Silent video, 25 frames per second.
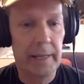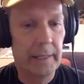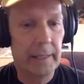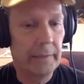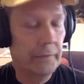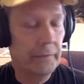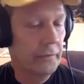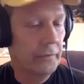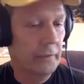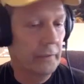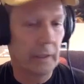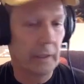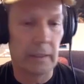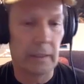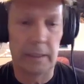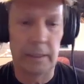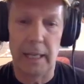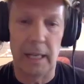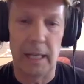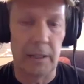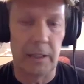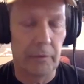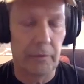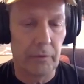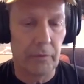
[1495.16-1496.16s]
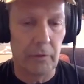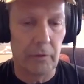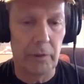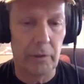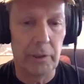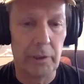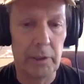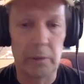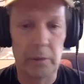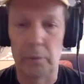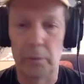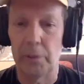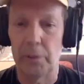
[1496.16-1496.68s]
of California.
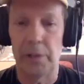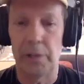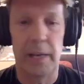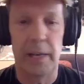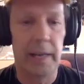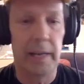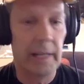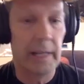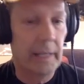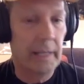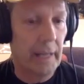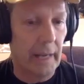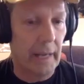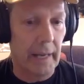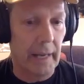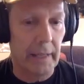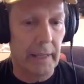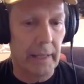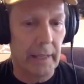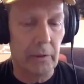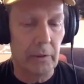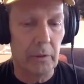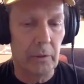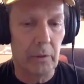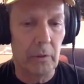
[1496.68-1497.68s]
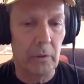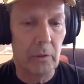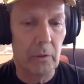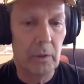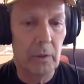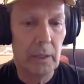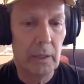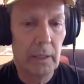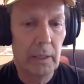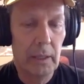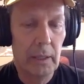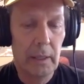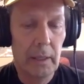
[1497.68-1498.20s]
It was ahead of Idaho,
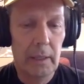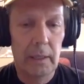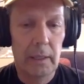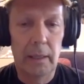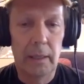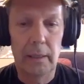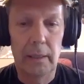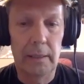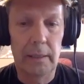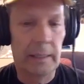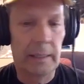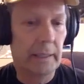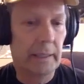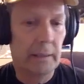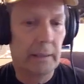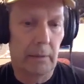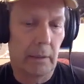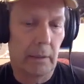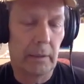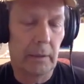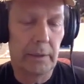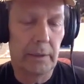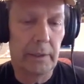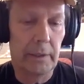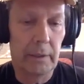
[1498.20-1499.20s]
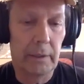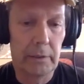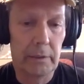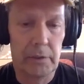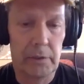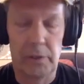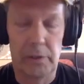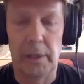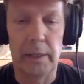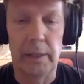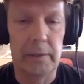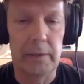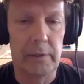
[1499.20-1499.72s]
and all the other
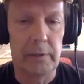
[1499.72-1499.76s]
states,